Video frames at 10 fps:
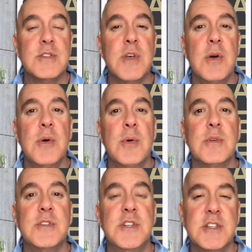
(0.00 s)

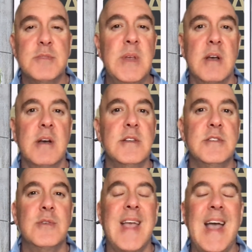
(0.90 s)
So just
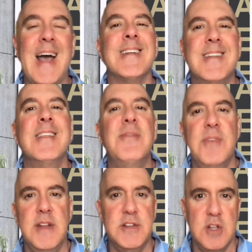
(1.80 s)
because you got to the
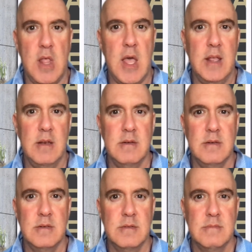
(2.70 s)
finish line
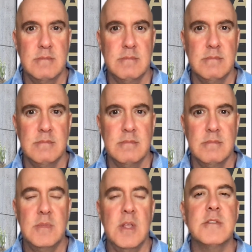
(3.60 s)

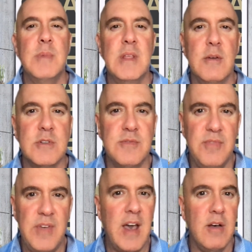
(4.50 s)
doesn't mean there was
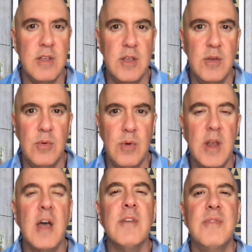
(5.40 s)

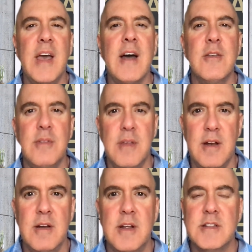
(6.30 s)
enough value
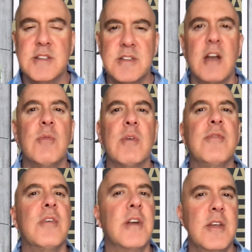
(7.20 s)
there to start
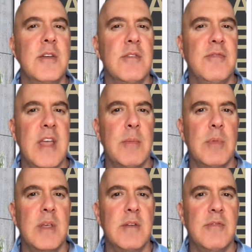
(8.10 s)
referring you to
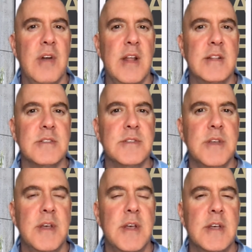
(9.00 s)
family and
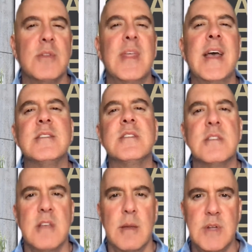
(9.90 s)
friends. So that's
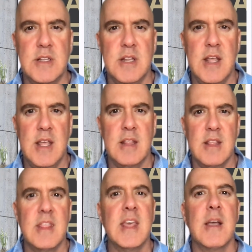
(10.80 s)
the subject today,
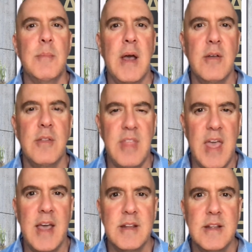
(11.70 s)
to think about
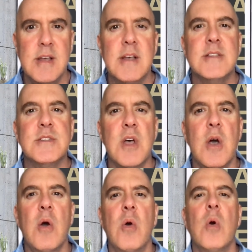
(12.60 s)
that.
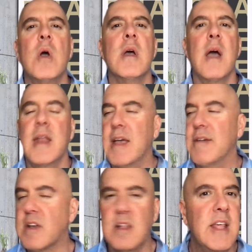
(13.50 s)
So, and I
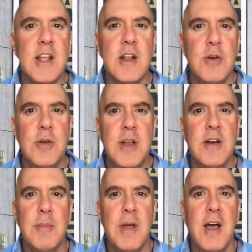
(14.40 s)
have the cleaning crew
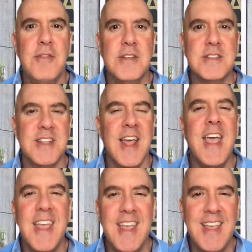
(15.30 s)
here in my office
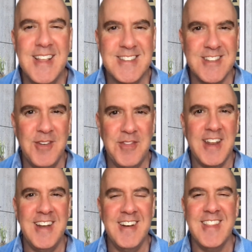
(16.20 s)
today, so if you
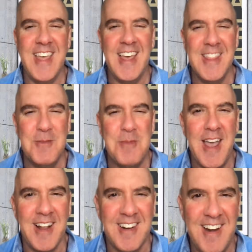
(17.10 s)
could hear that in the
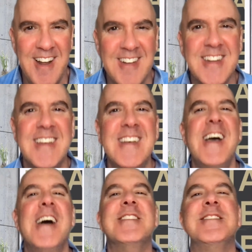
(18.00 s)
background.
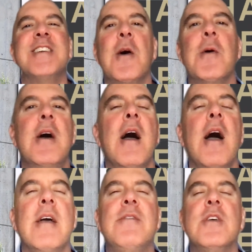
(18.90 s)
So
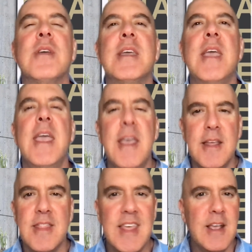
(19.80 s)
if you
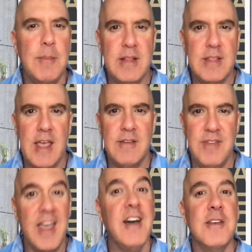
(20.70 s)
can, think about that
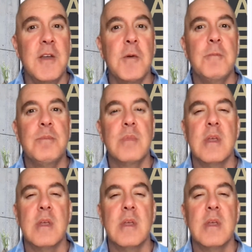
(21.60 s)
value,